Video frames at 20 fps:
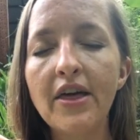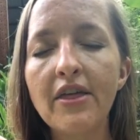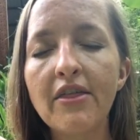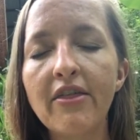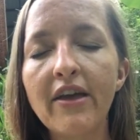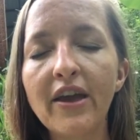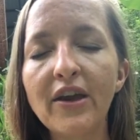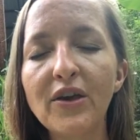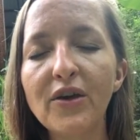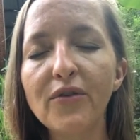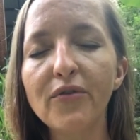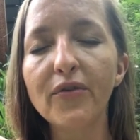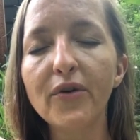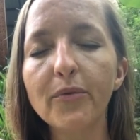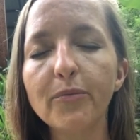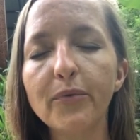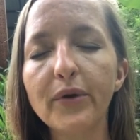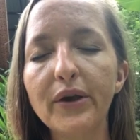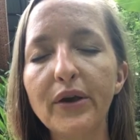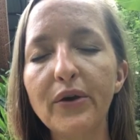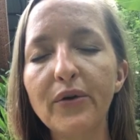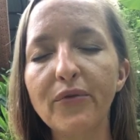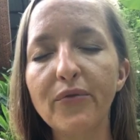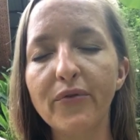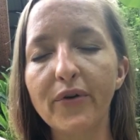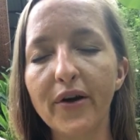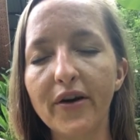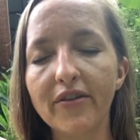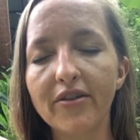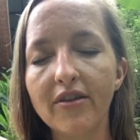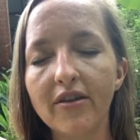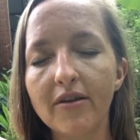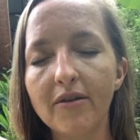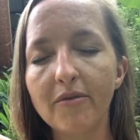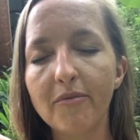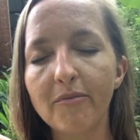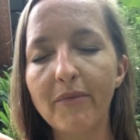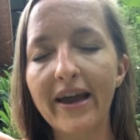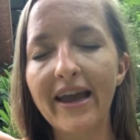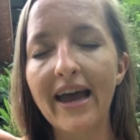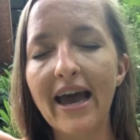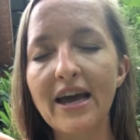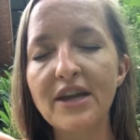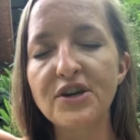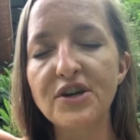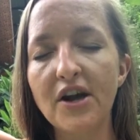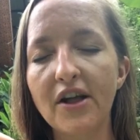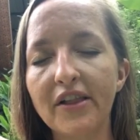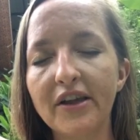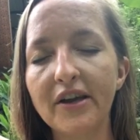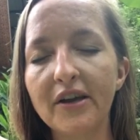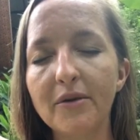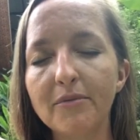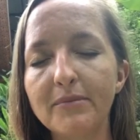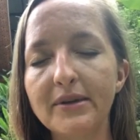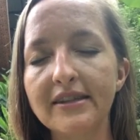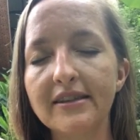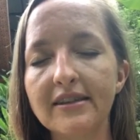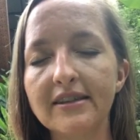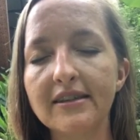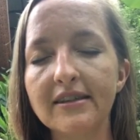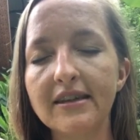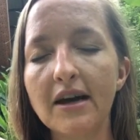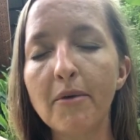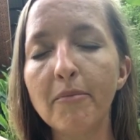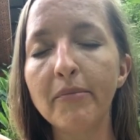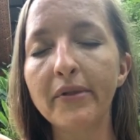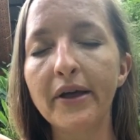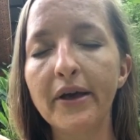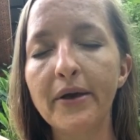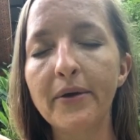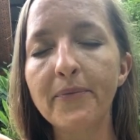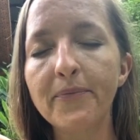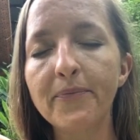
Thank you for bringing forth my angelic business template.